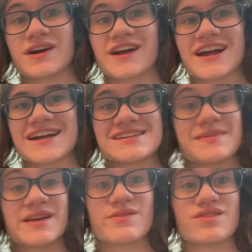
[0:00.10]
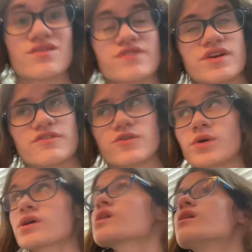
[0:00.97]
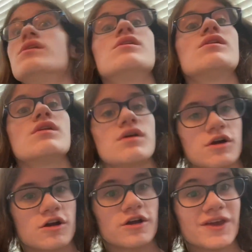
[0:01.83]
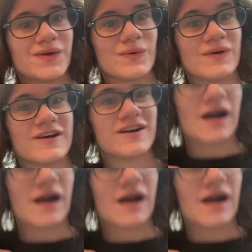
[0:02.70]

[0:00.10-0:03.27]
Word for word: guys, thank you for another video for you. I'm